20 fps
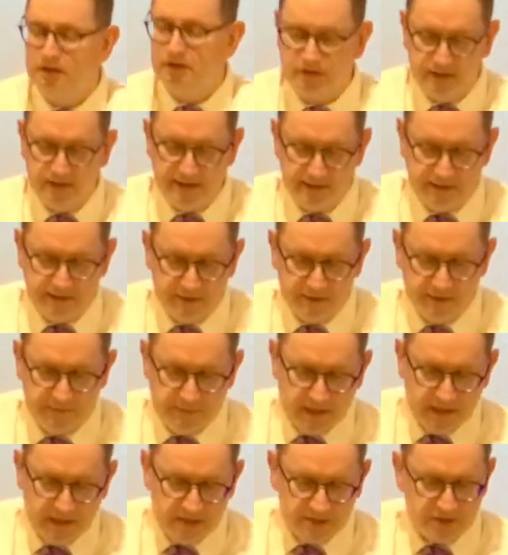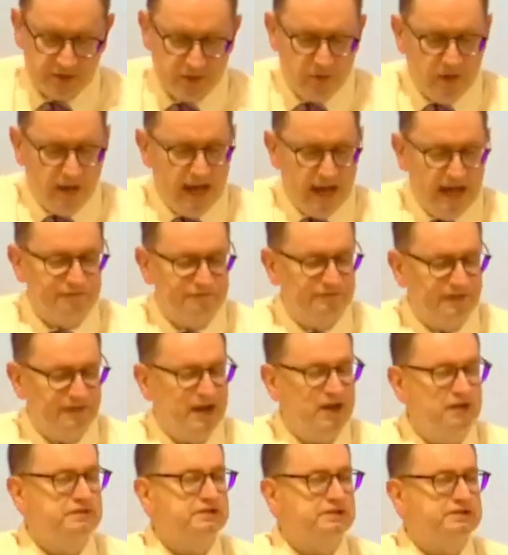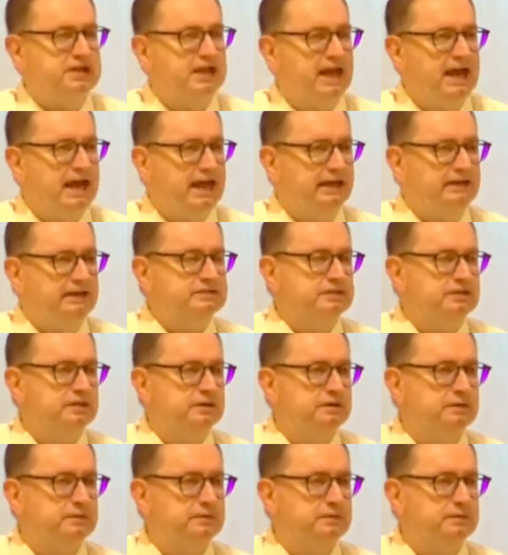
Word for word: All right. So I found the text,